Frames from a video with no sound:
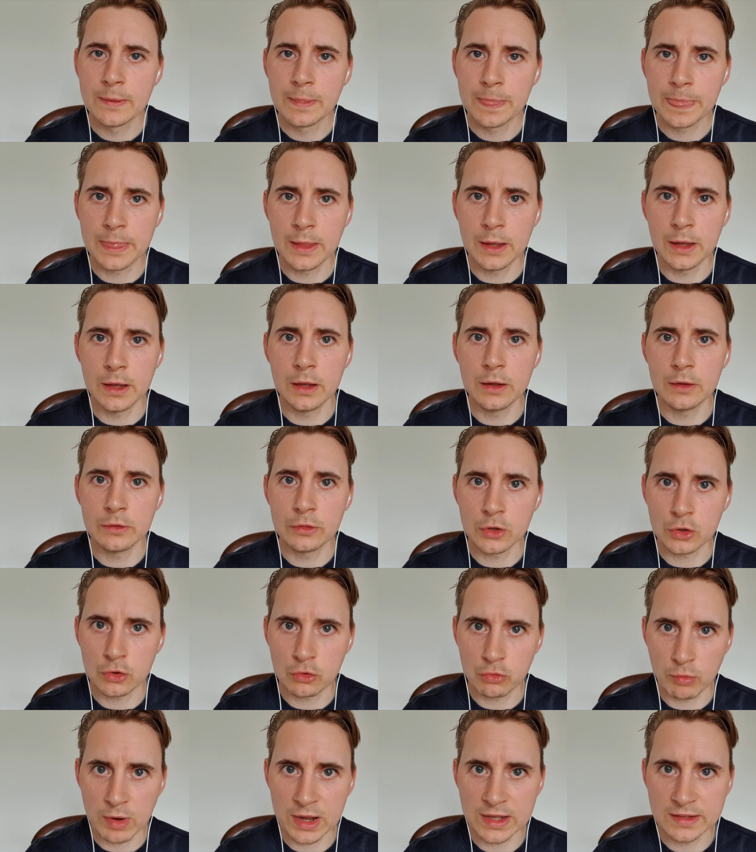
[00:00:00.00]
the the
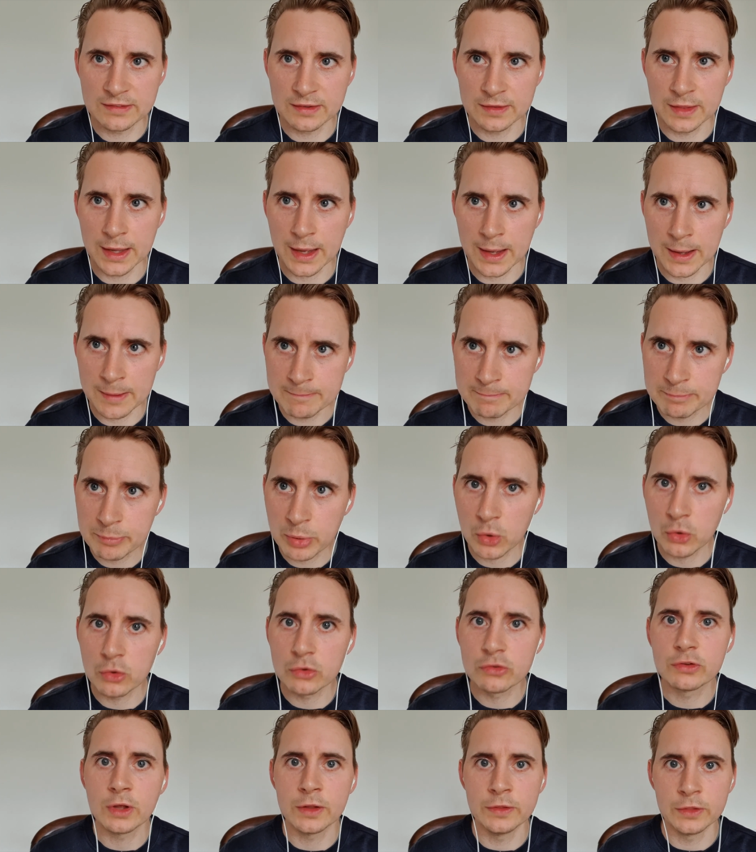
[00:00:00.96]
greater the
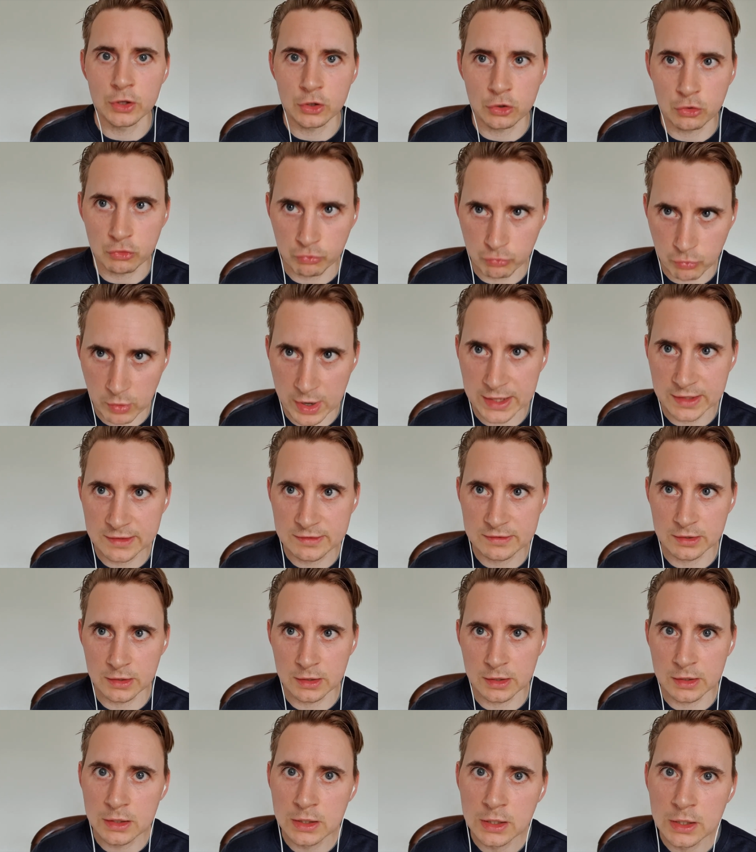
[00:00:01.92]
impulse and the
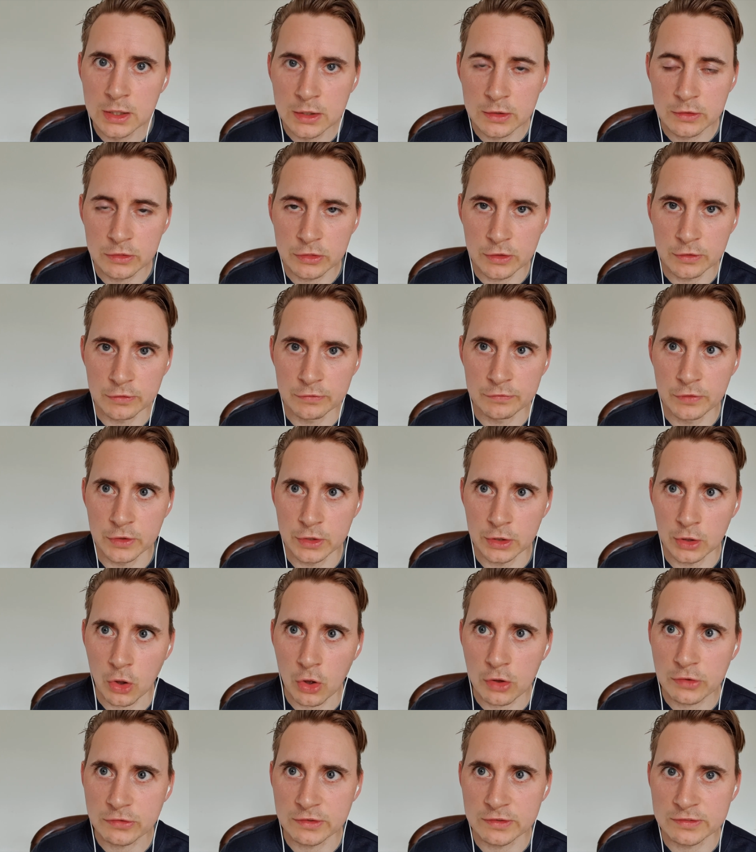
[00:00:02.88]
greater the
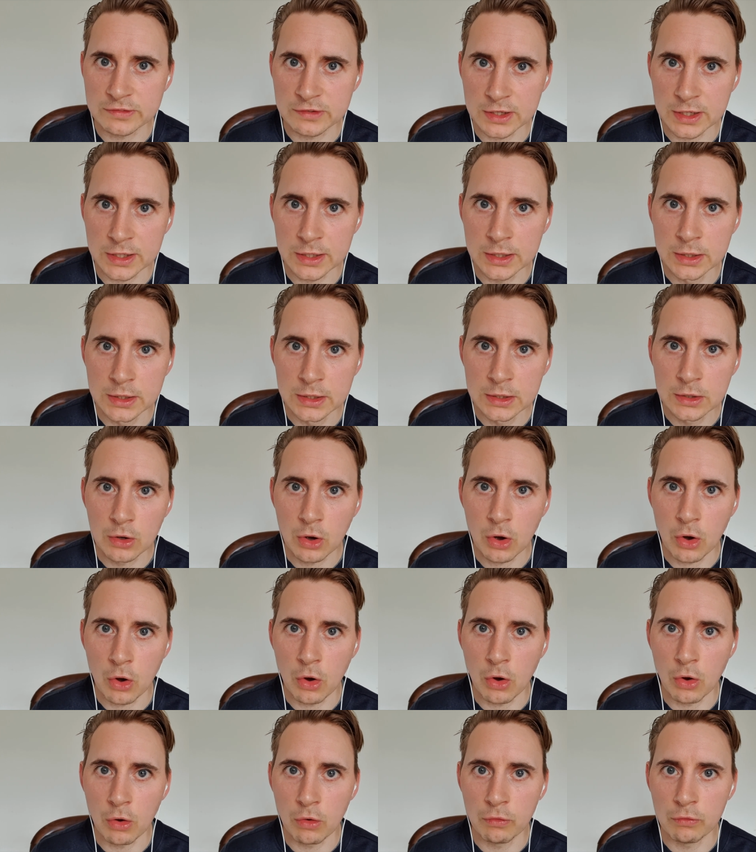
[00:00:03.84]
velocity
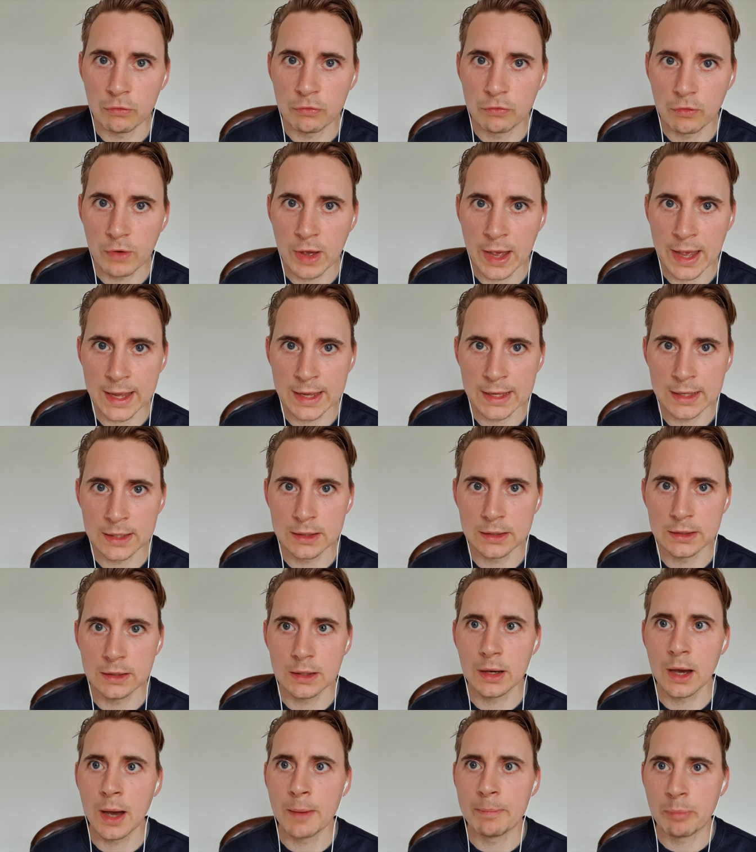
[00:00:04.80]
of a,
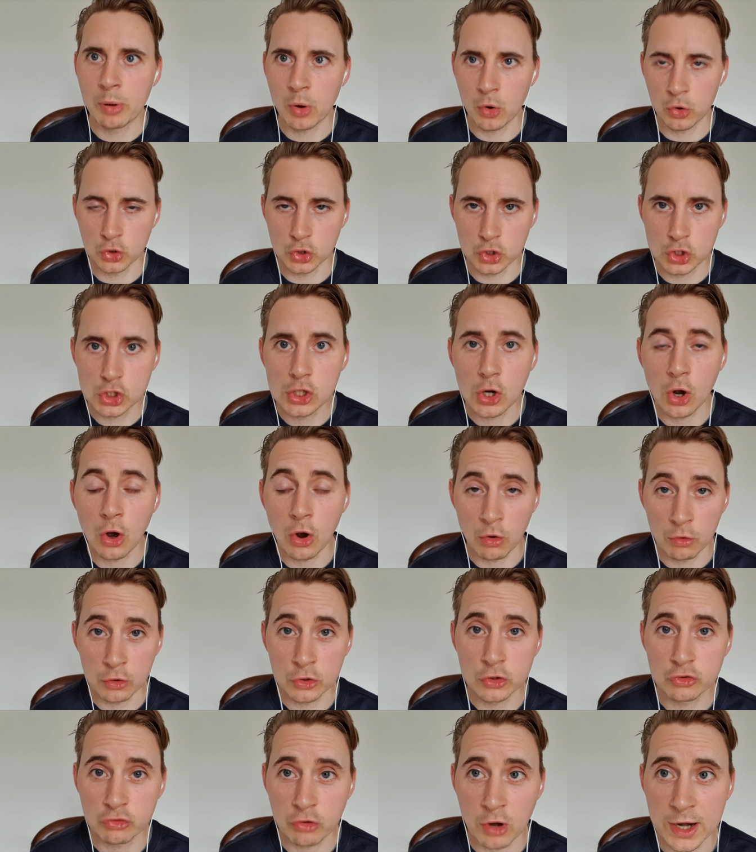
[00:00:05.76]
a punch or
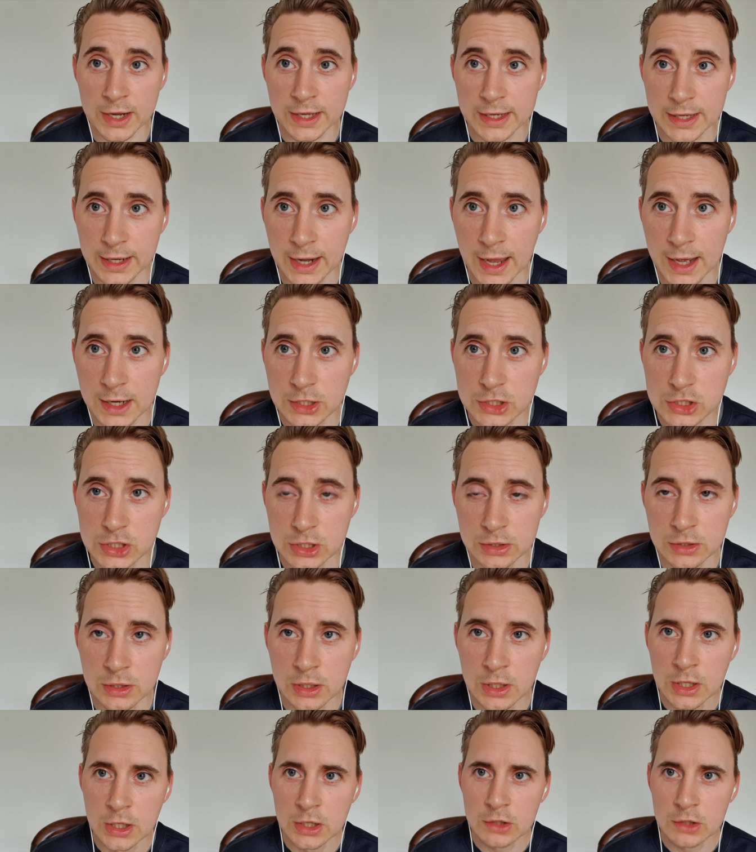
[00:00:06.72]
a striking action.